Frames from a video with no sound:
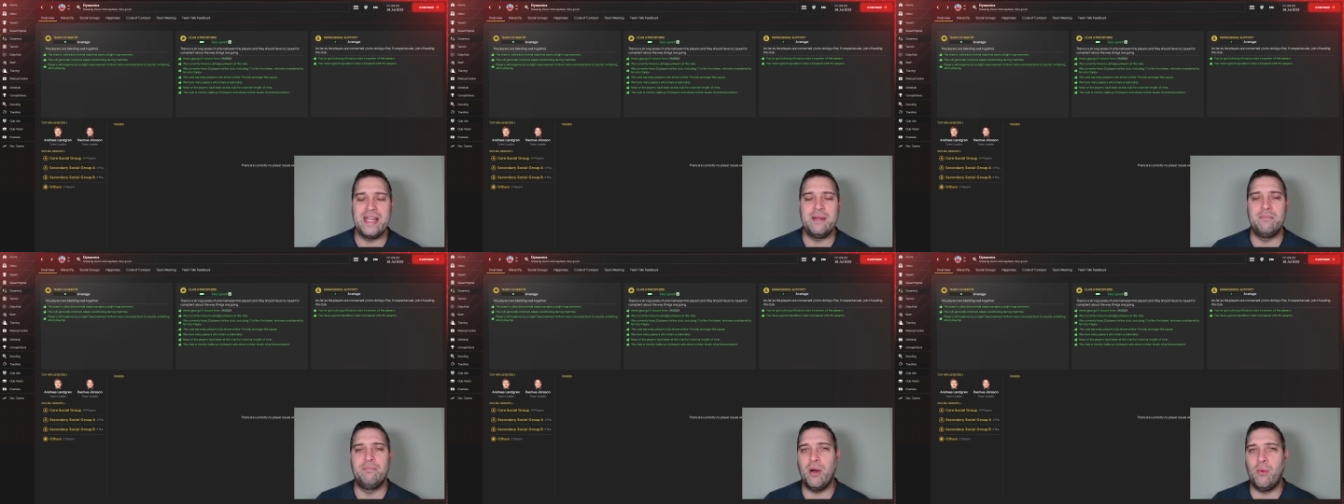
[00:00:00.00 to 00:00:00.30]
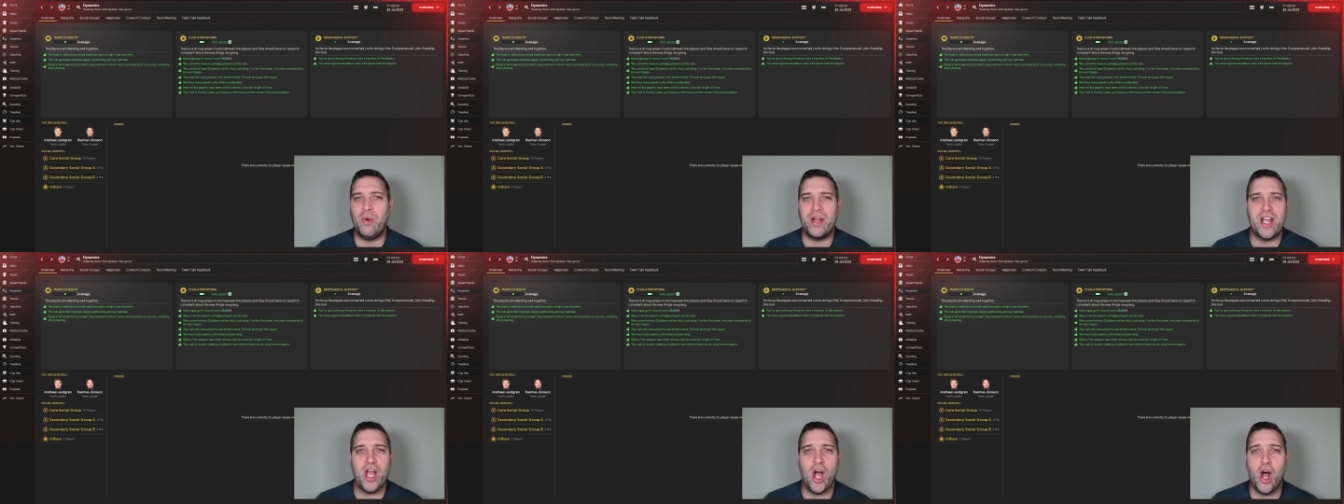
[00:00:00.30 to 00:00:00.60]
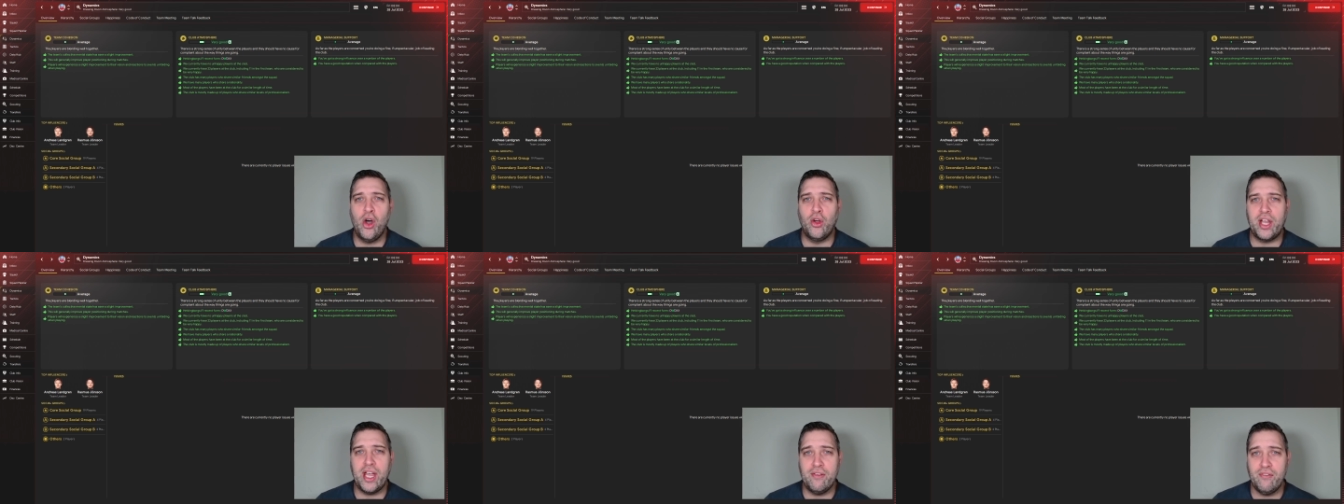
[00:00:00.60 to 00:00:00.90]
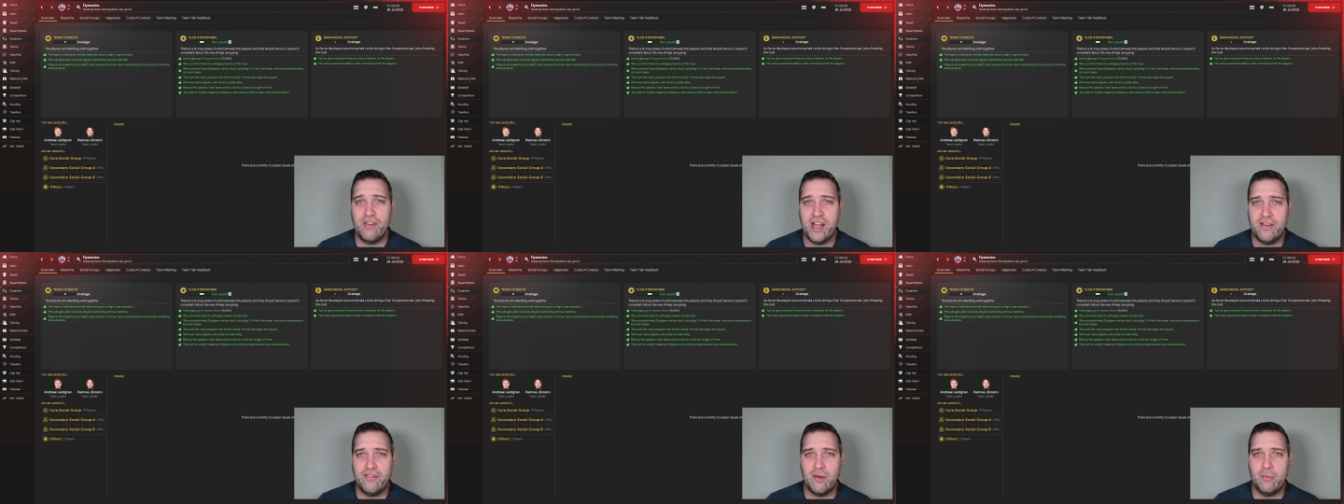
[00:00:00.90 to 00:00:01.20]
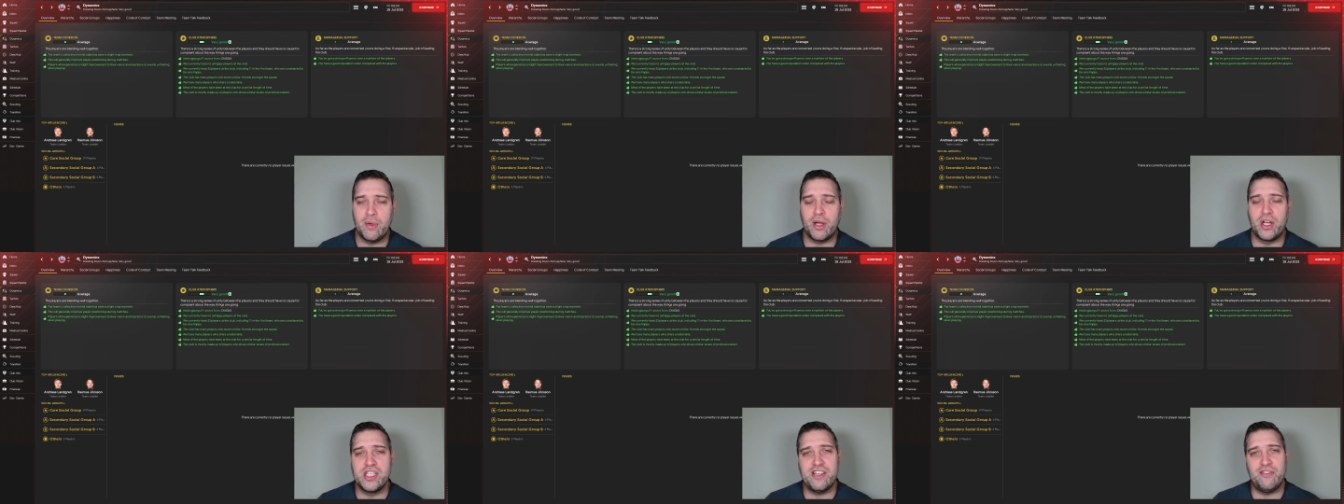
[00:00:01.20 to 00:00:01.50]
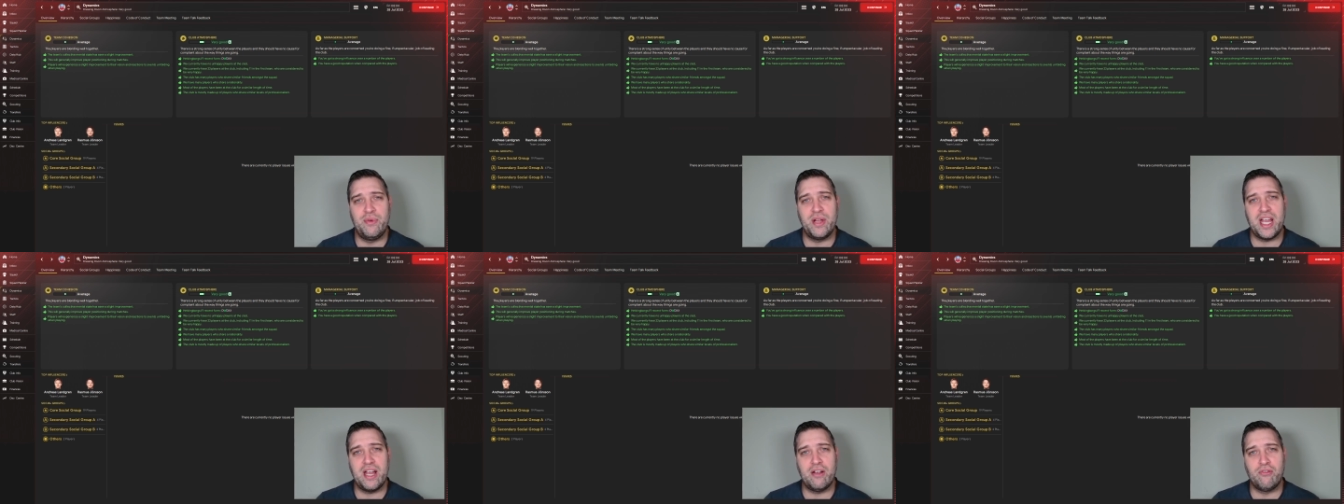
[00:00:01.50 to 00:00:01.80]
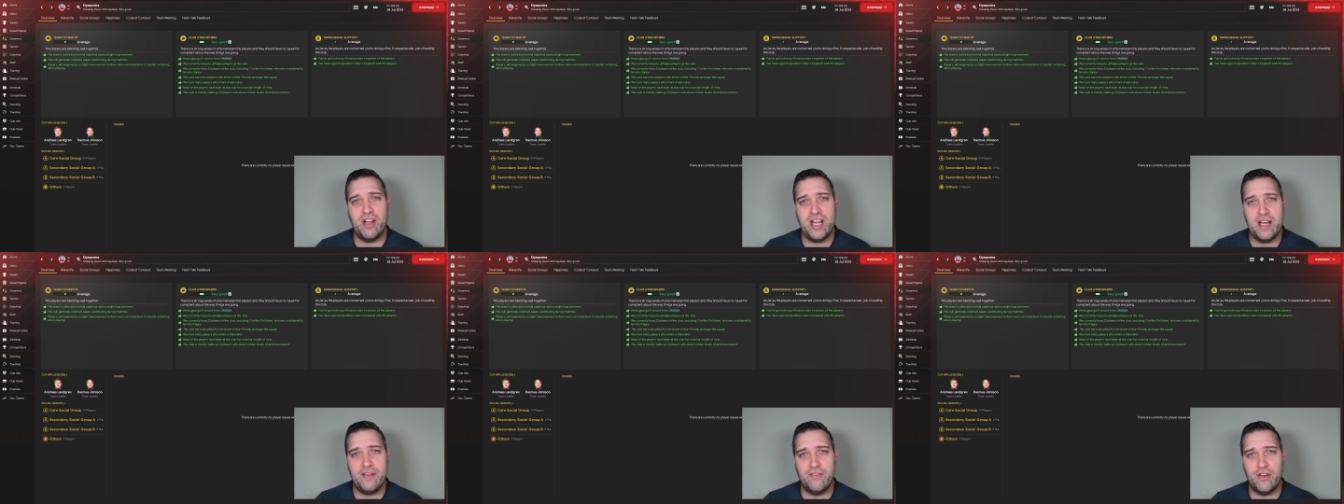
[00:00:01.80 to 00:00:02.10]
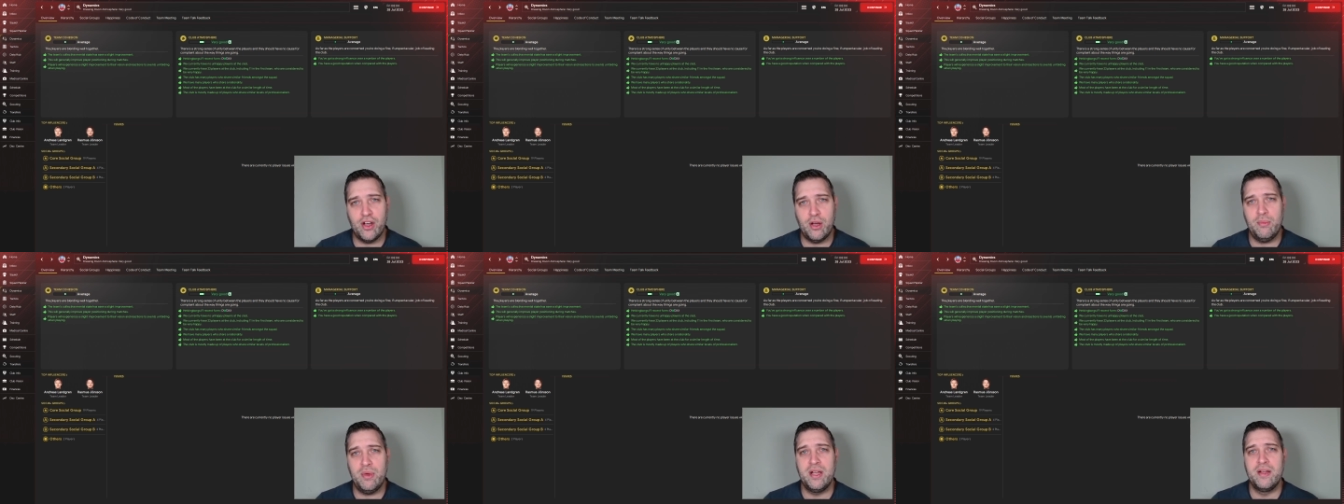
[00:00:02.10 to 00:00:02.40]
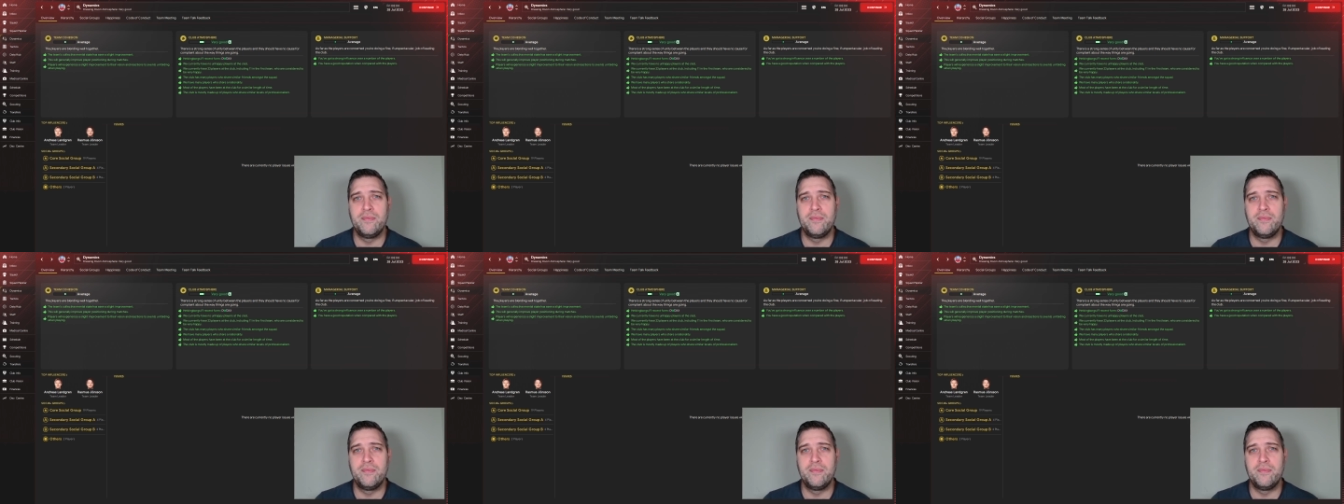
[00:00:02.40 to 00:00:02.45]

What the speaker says: But we can't get rid of them, because if we get rid of them,